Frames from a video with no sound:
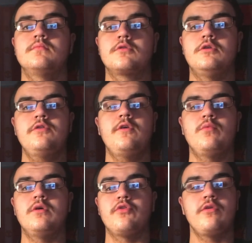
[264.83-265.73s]
Of course it
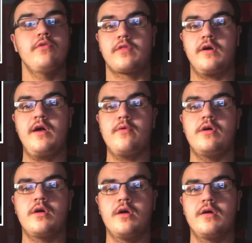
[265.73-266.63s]
will. Luke
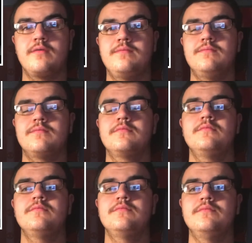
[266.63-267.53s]
Skywalker.
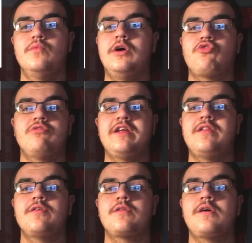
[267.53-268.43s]
What else do I need
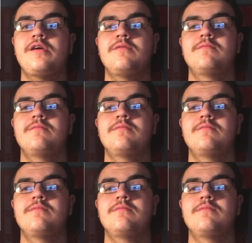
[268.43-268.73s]
to say?